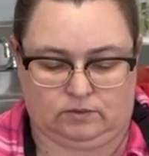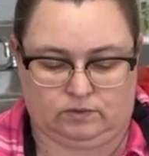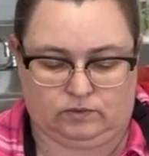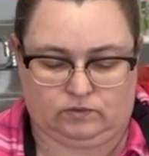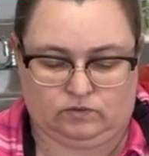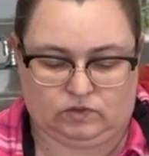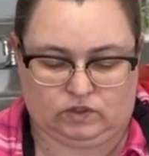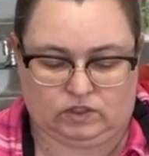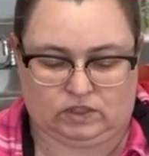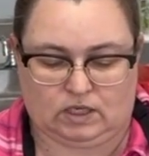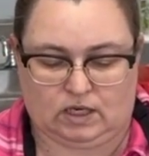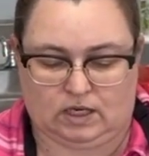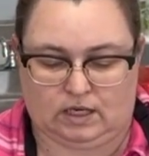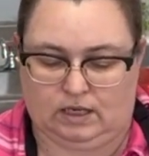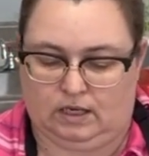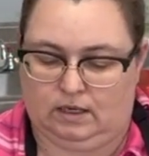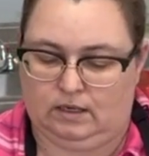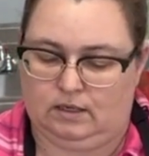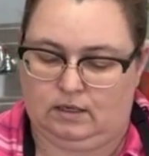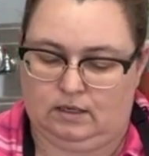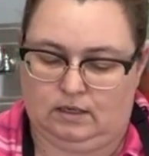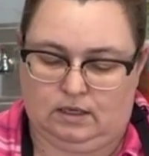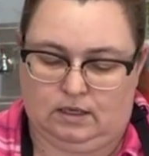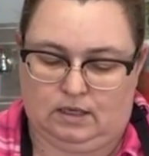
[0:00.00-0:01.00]
We've just got
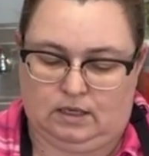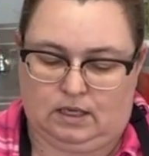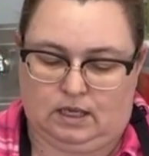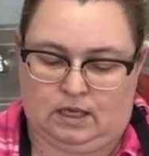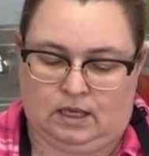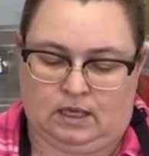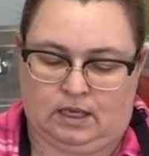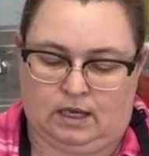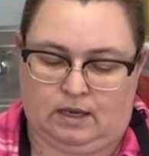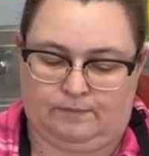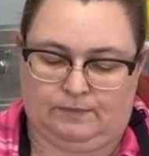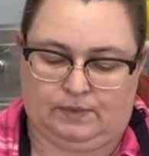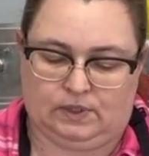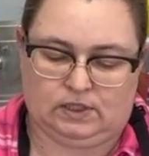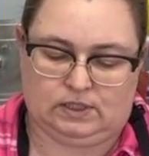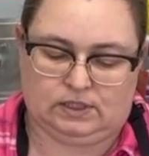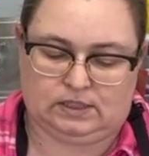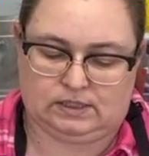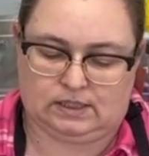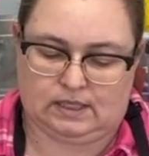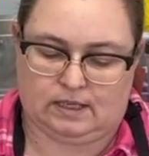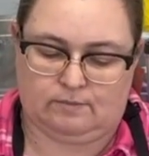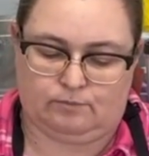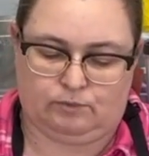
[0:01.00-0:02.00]
a couple of
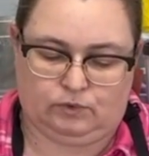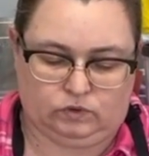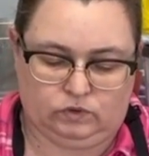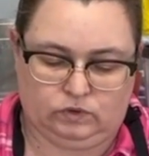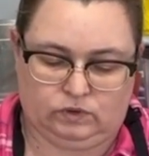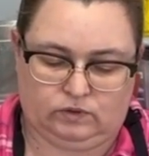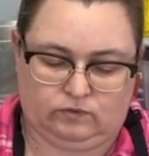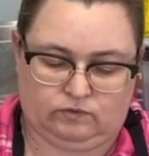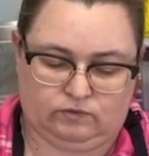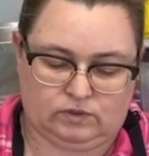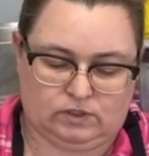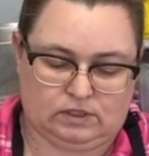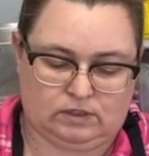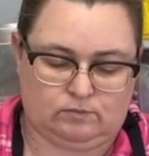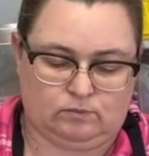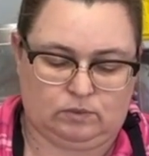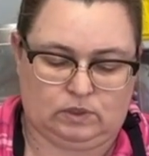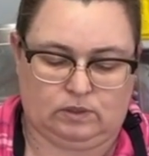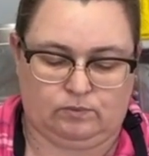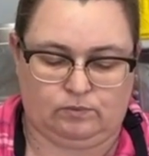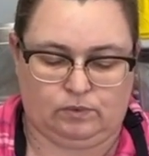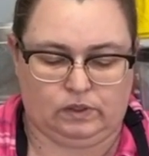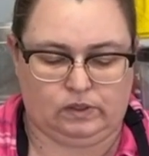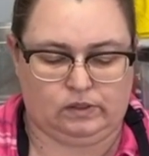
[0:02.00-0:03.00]
samples for some
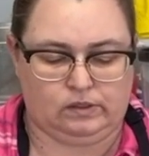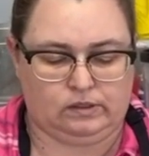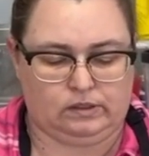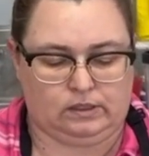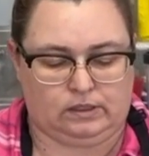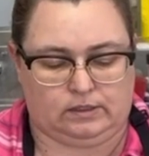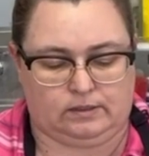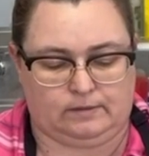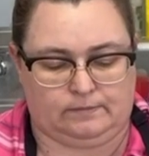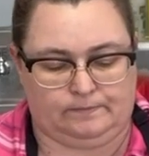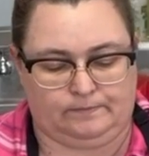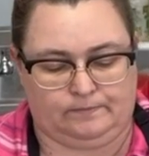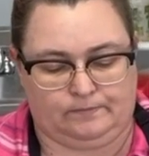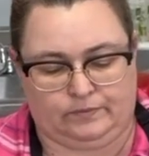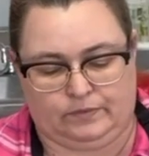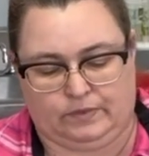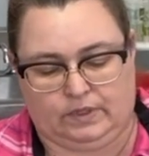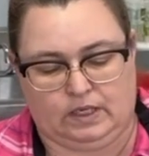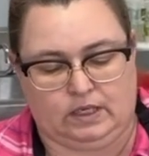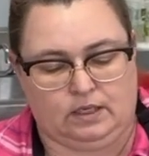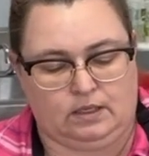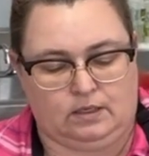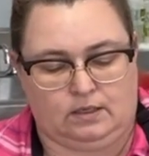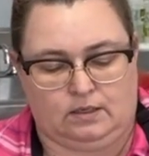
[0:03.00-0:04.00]
people, and
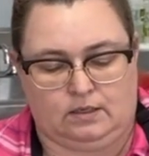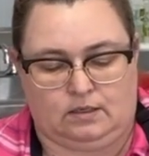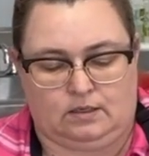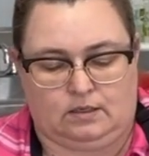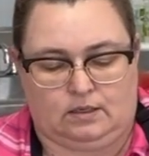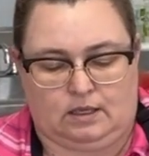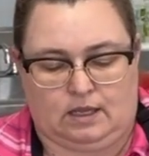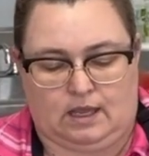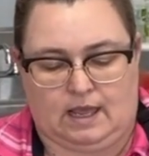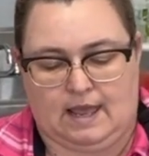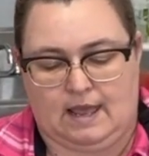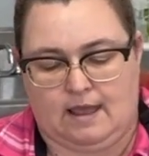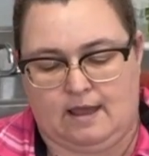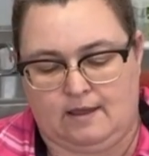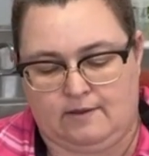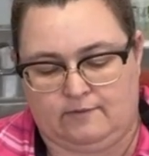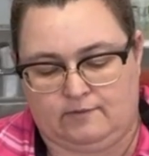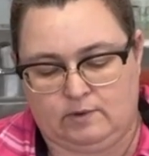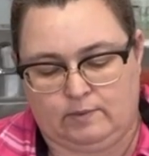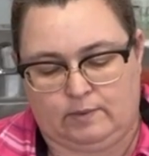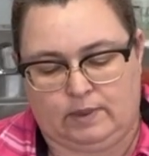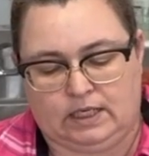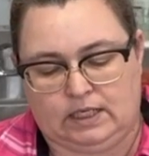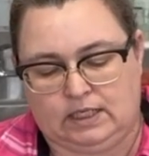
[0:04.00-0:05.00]

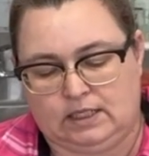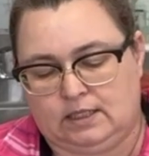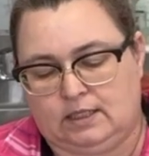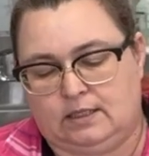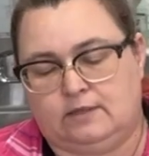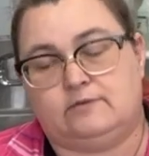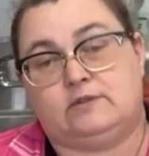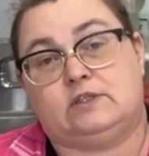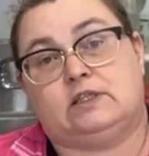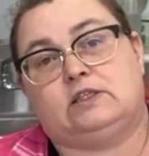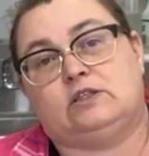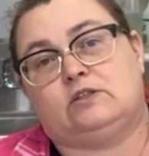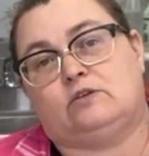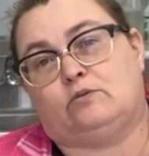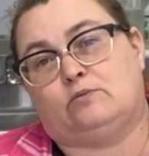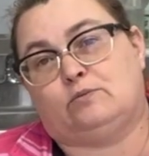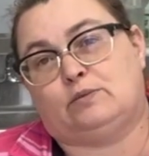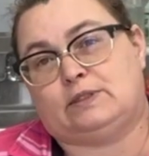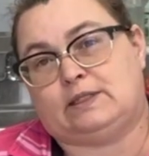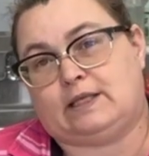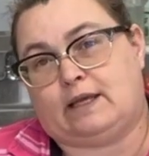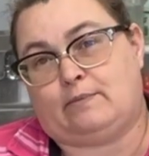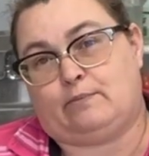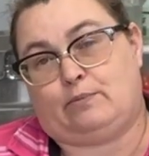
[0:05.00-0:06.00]
everybody loves a soap
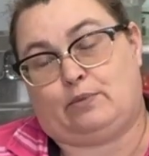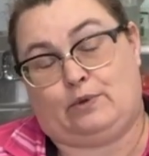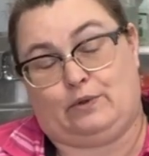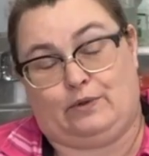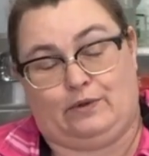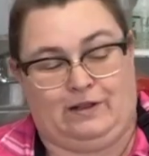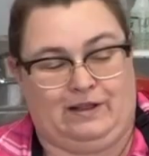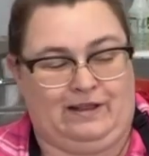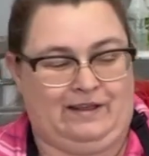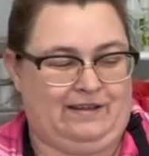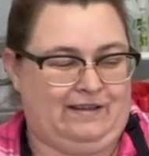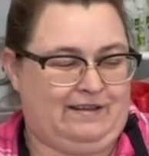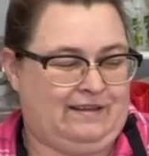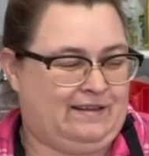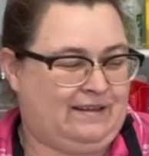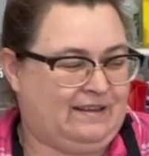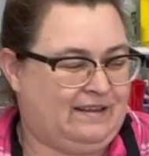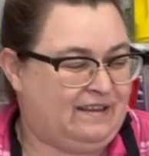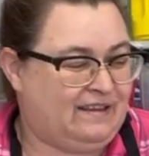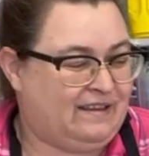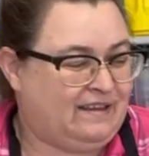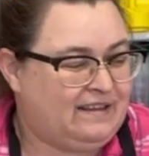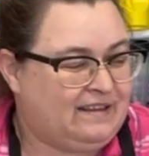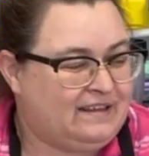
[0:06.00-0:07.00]
sample.
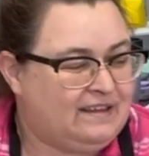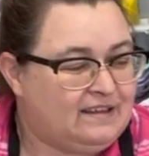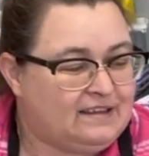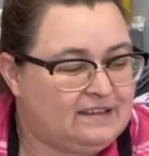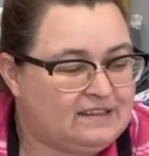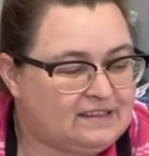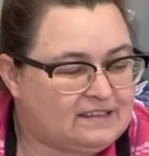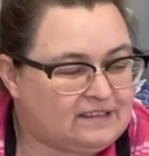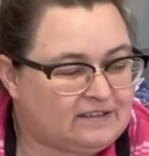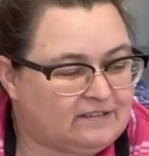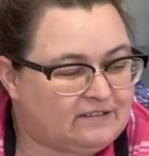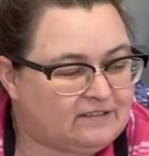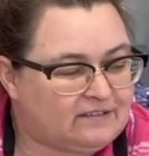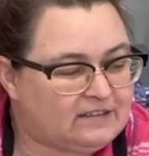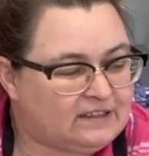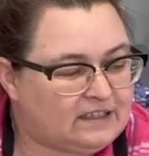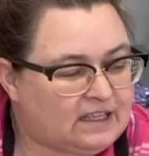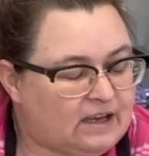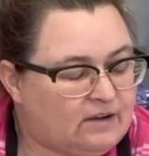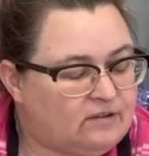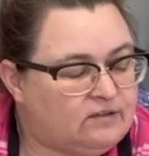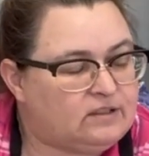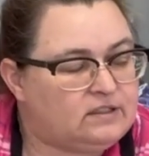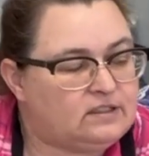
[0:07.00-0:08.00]
So
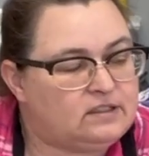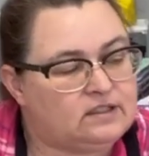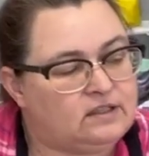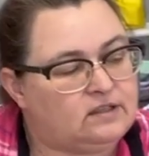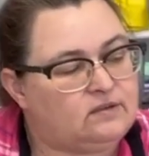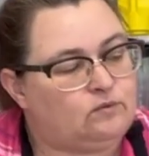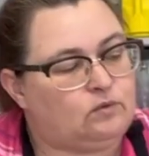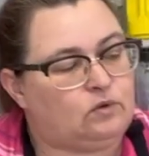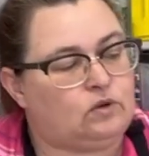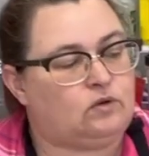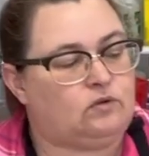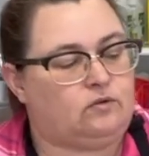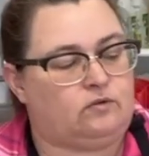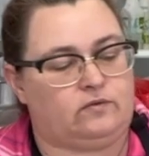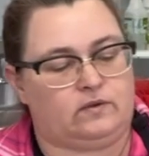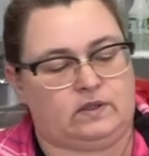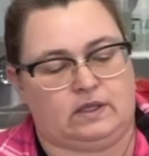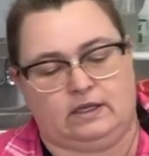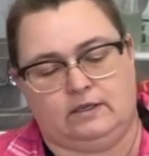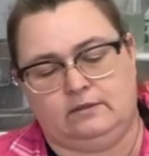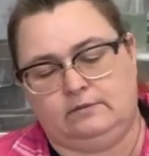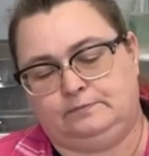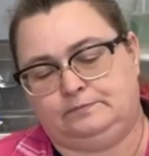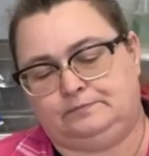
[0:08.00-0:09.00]
that one will go over
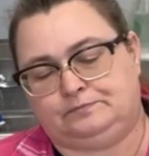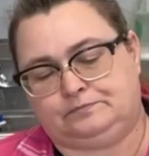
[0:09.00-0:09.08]
there.